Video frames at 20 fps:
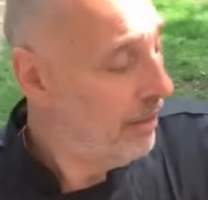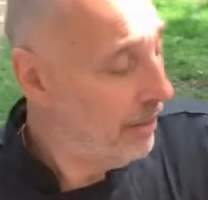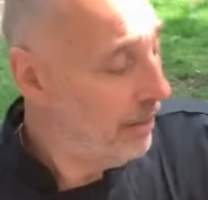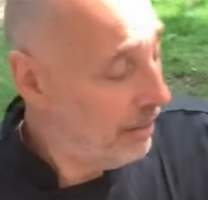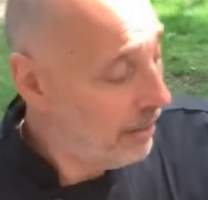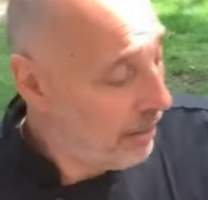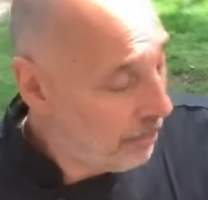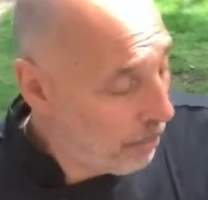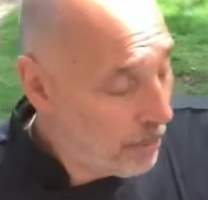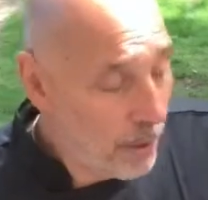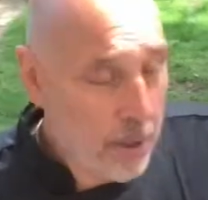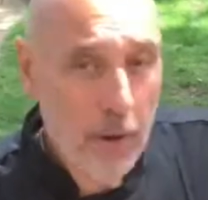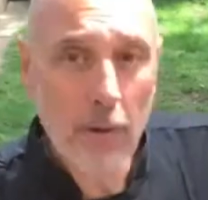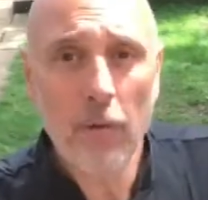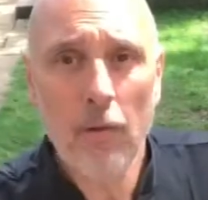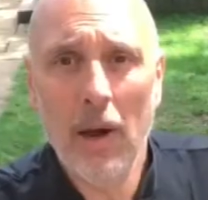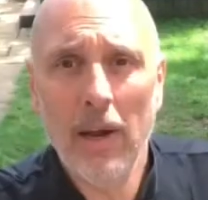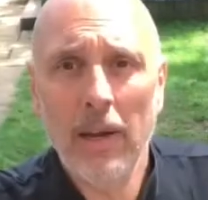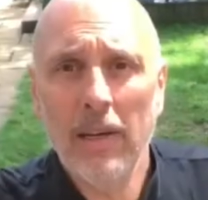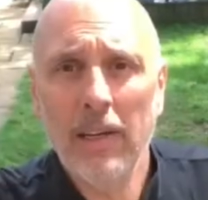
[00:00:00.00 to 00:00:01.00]
the
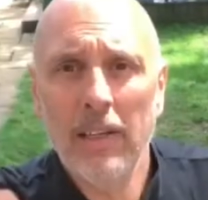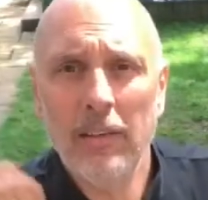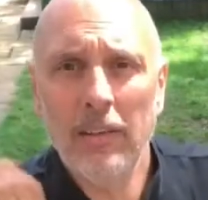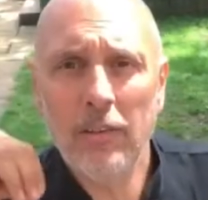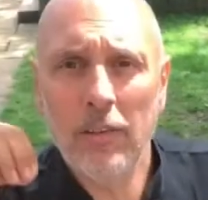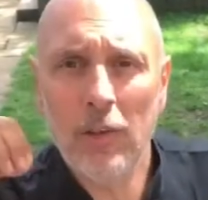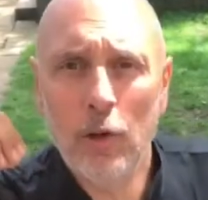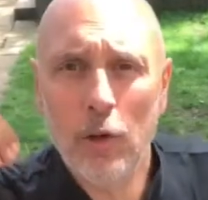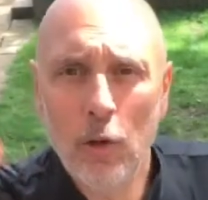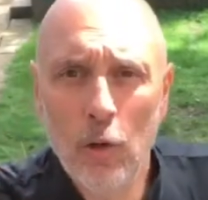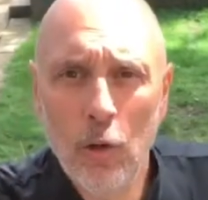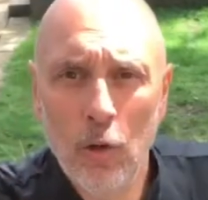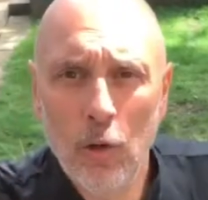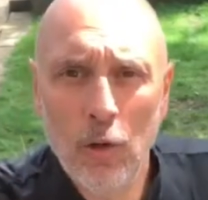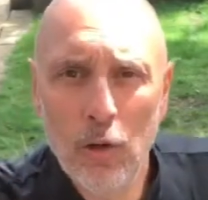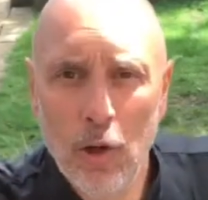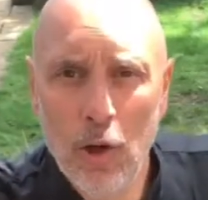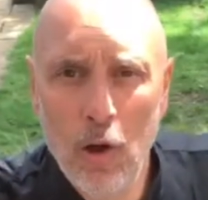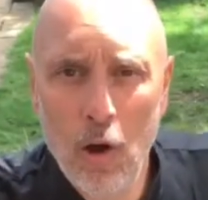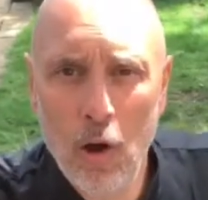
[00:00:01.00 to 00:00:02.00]
puree needs to
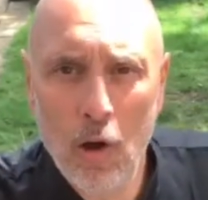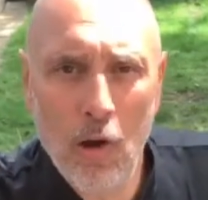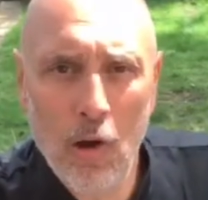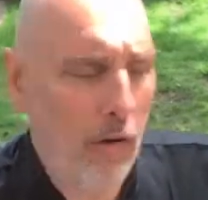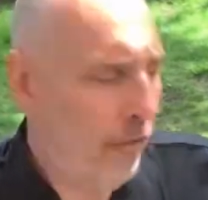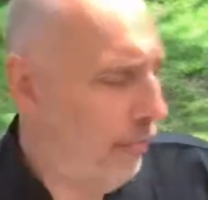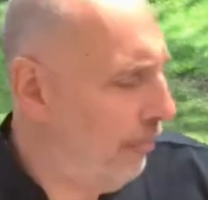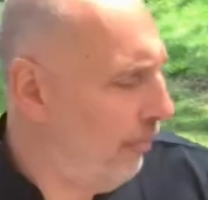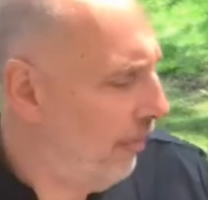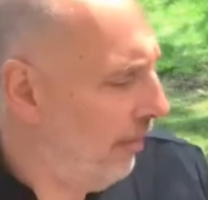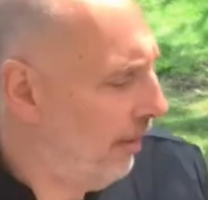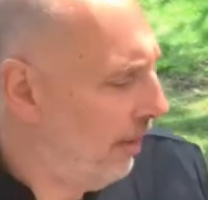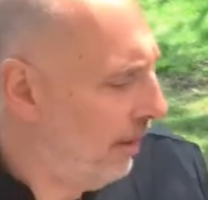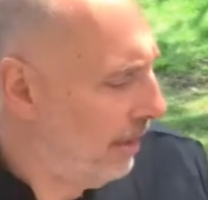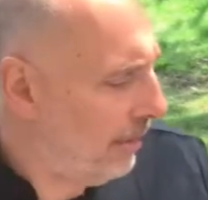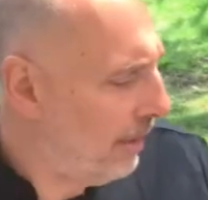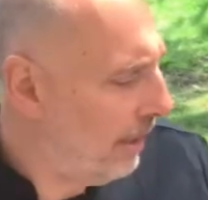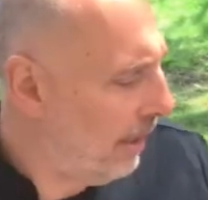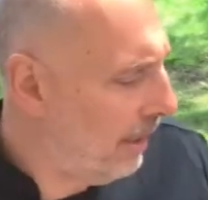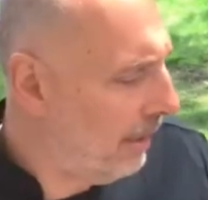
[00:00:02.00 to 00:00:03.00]
cook off.
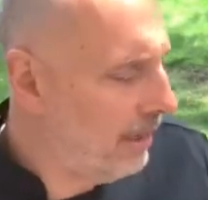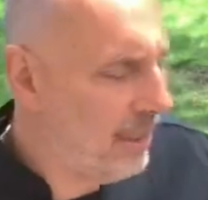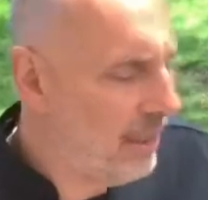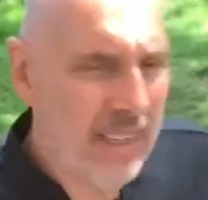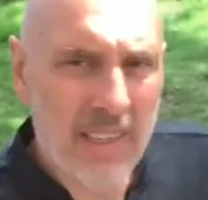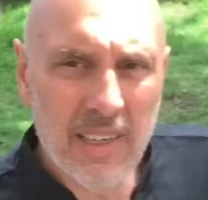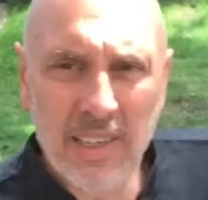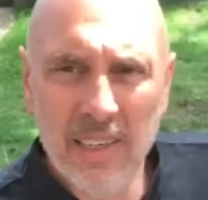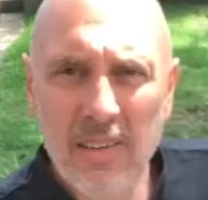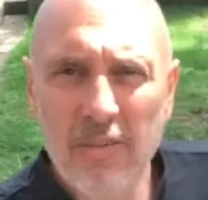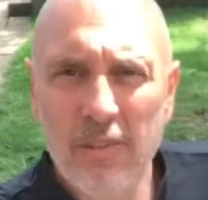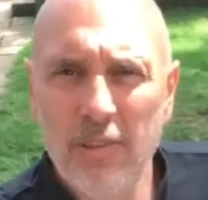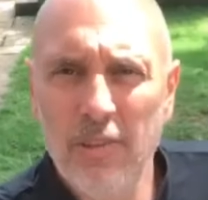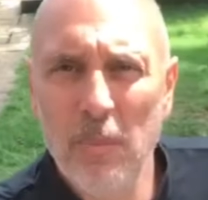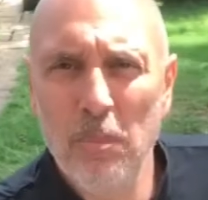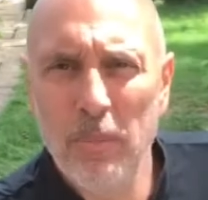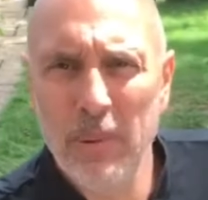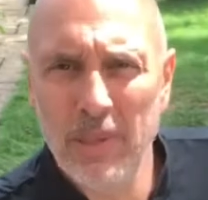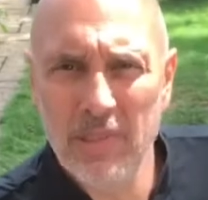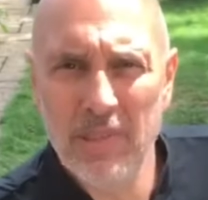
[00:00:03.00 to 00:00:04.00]
Okay, it can give us a
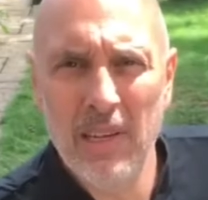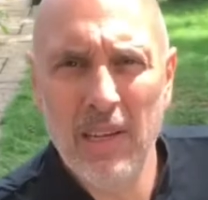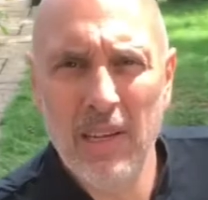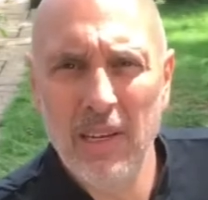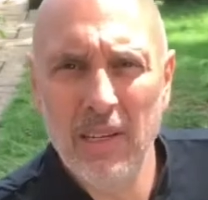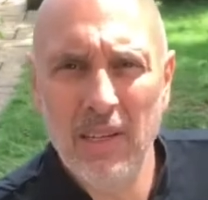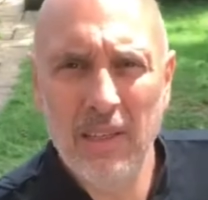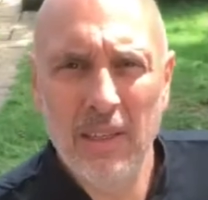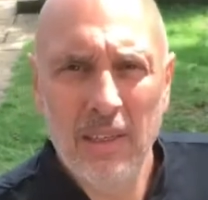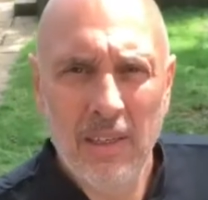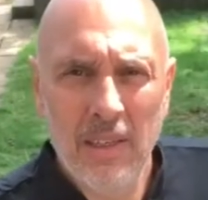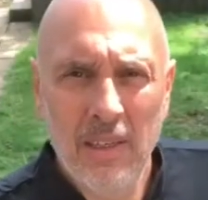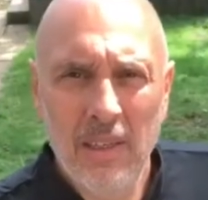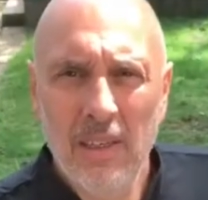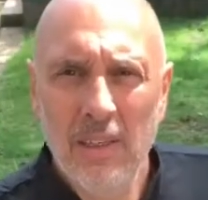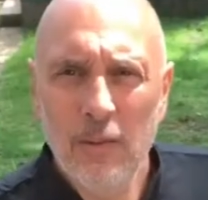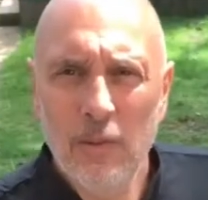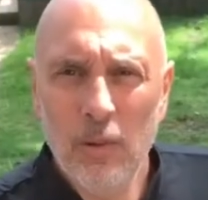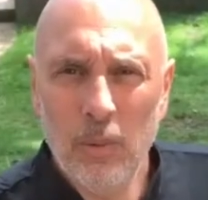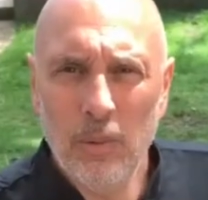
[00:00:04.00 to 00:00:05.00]
bitter
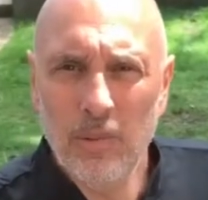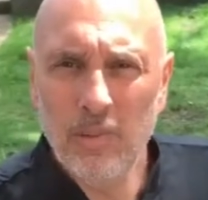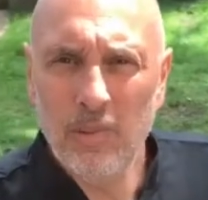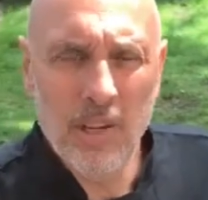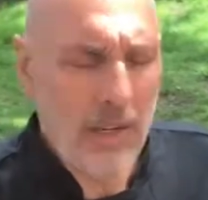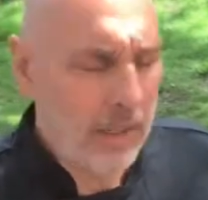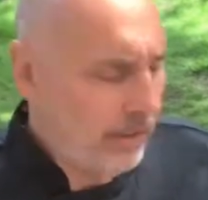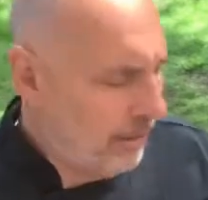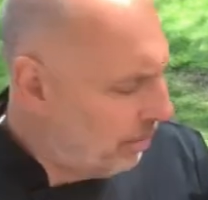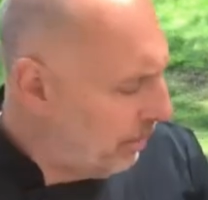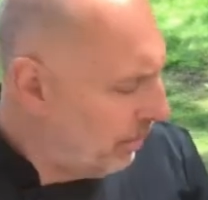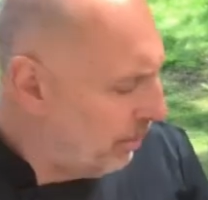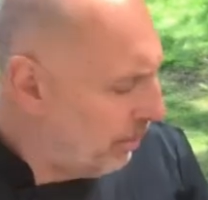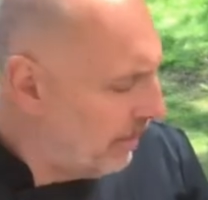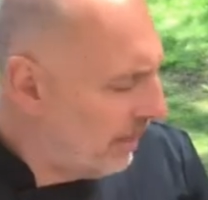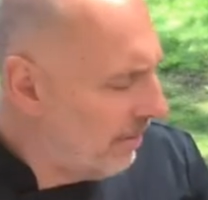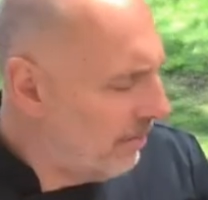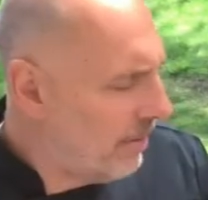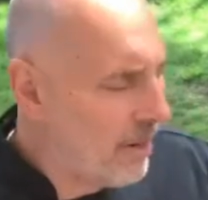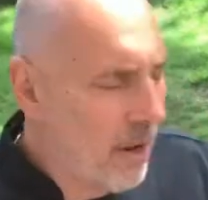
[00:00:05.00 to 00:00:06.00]
sort of taste. I mean, you wouldn't
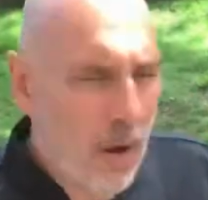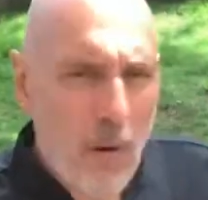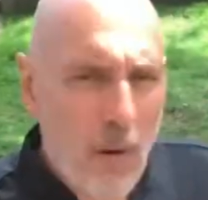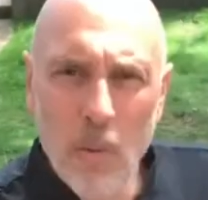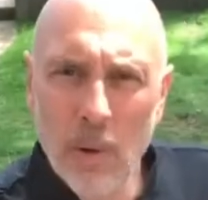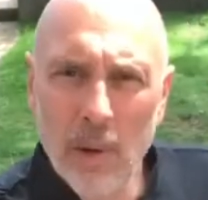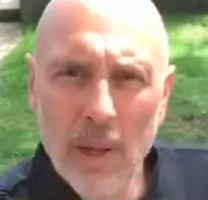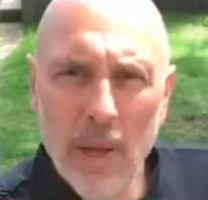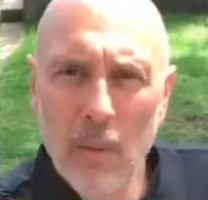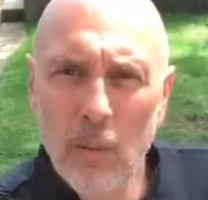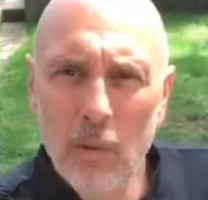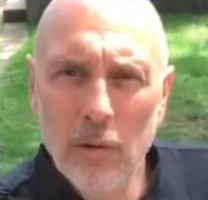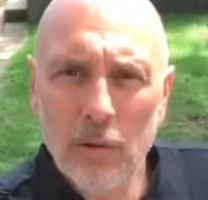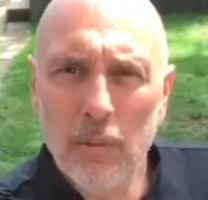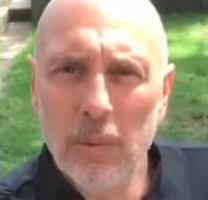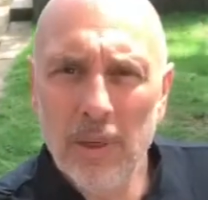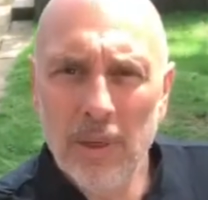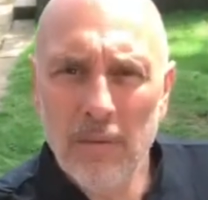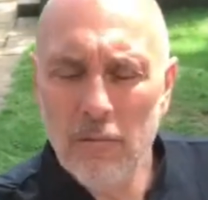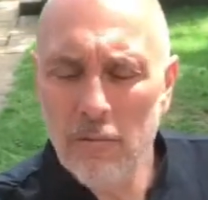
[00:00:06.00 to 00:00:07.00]
even know what that was. You
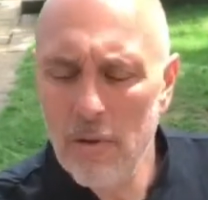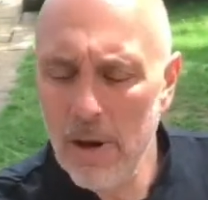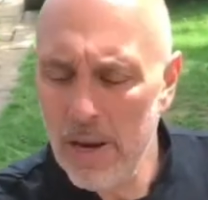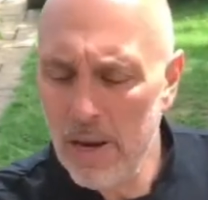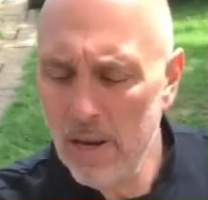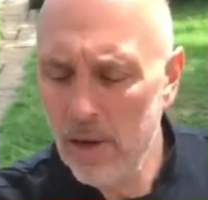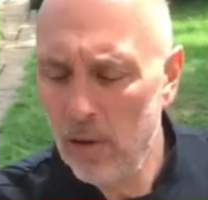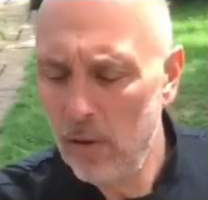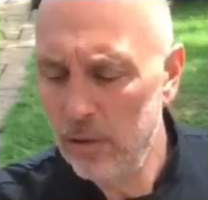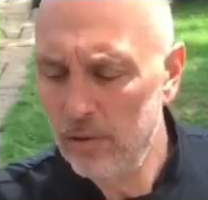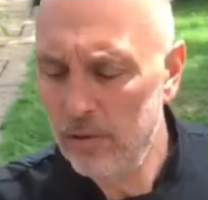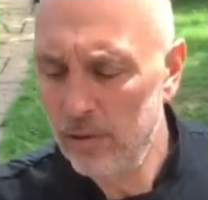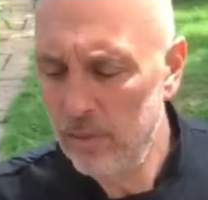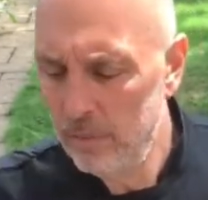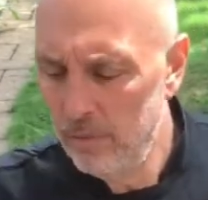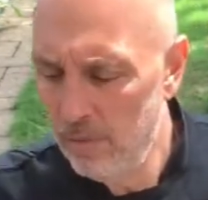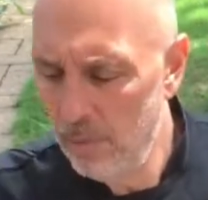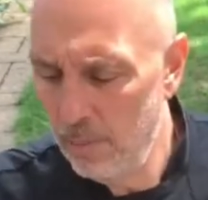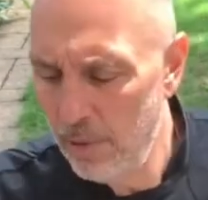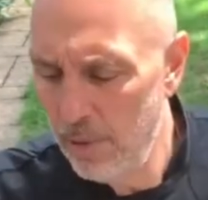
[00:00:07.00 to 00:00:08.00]
wouldn't even realise it
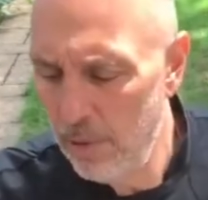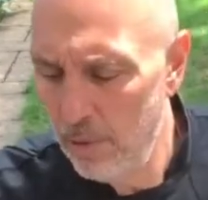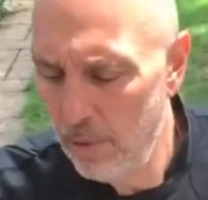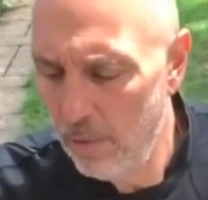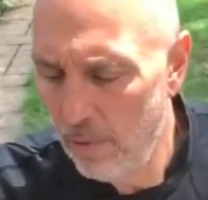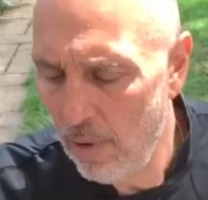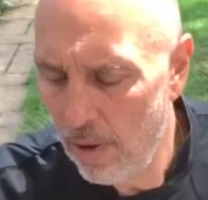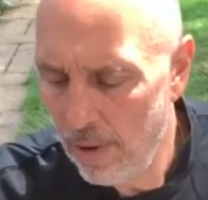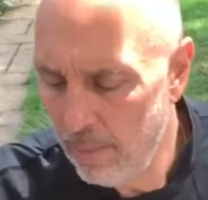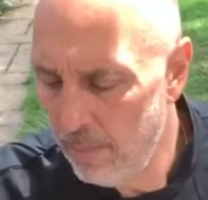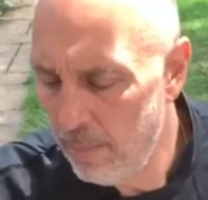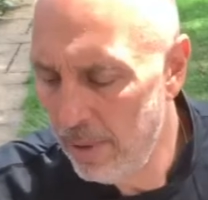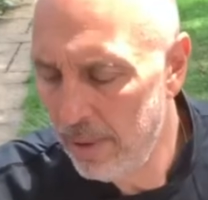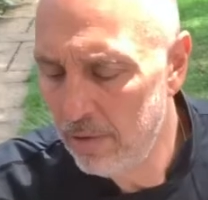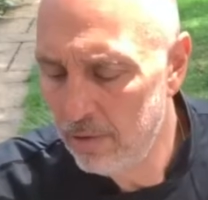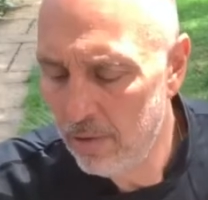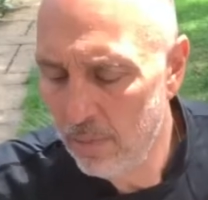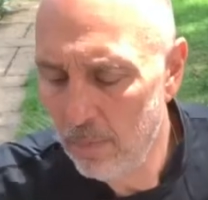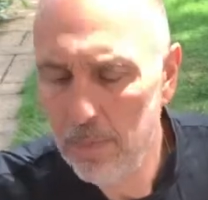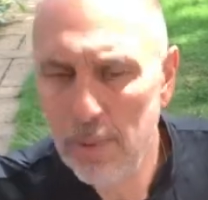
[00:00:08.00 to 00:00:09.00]
was the puree, but
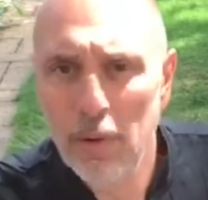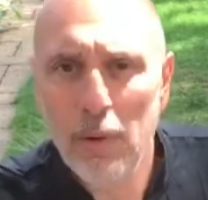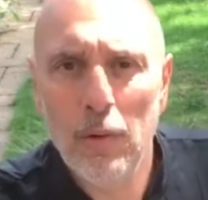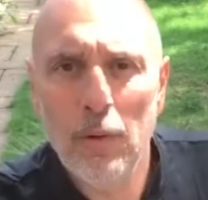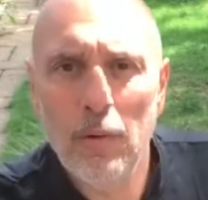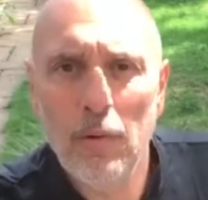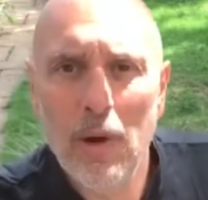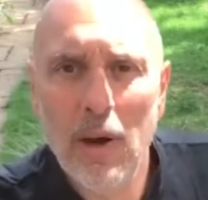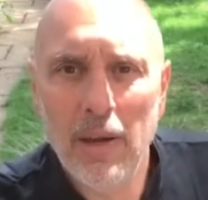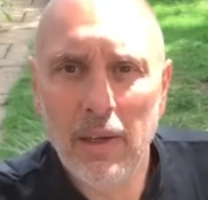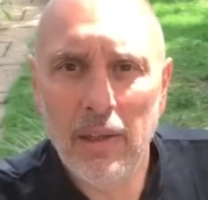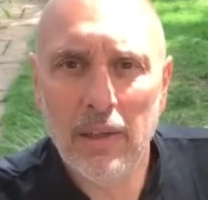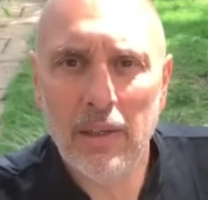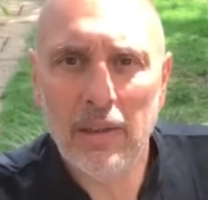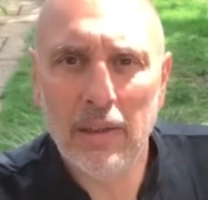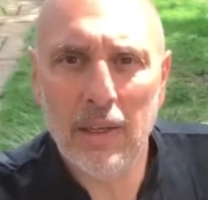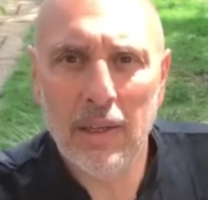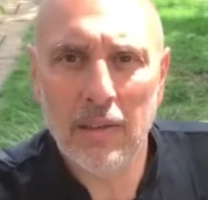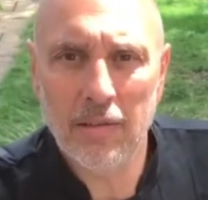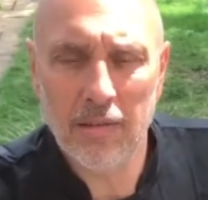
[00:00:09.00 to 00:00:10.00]
it's the puree that
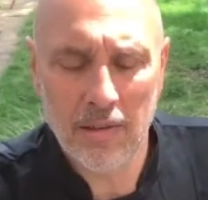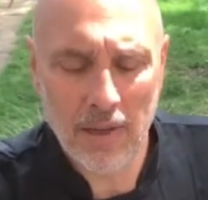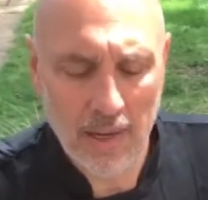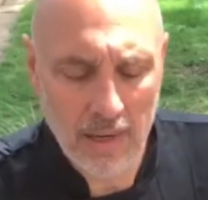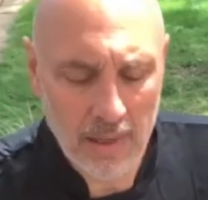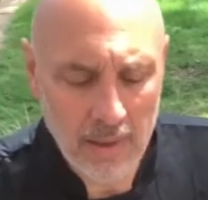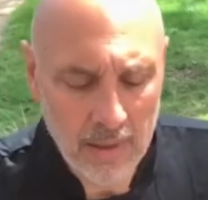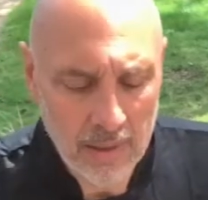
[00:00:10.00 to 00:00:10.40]
does that.